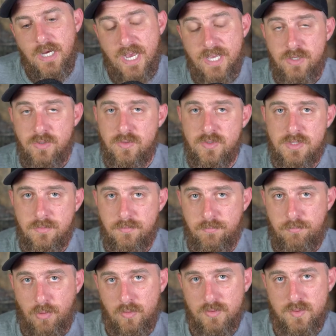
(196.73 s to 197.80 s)
I used
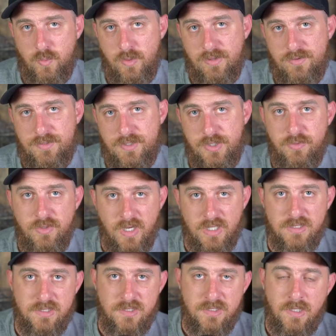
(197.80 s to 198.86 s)
bolts with 2
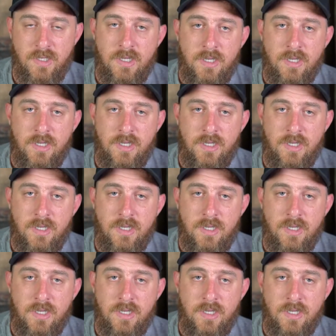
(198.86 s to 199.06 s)
nuts.